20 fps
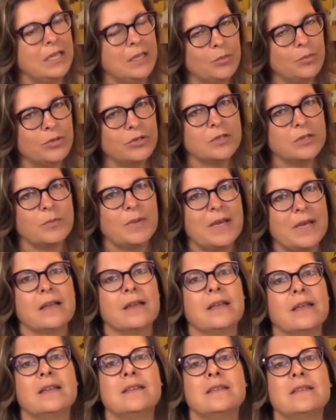He pushed back
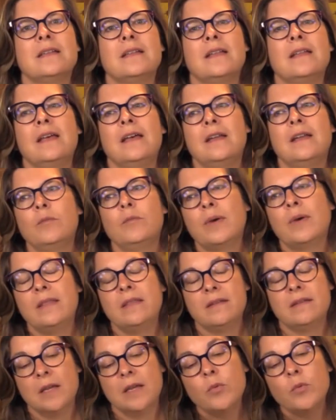against it then. By
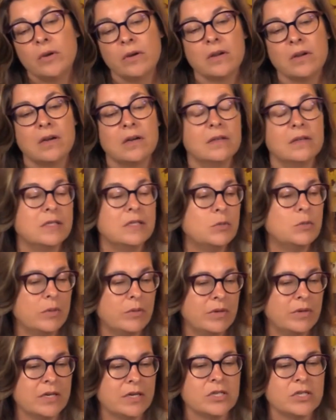the time we were in college, we
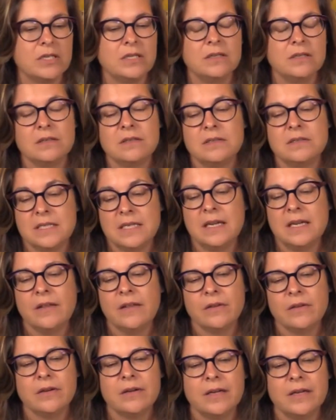were actually
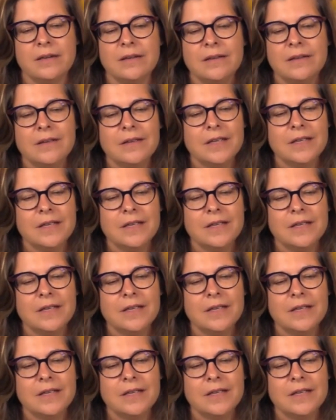together, and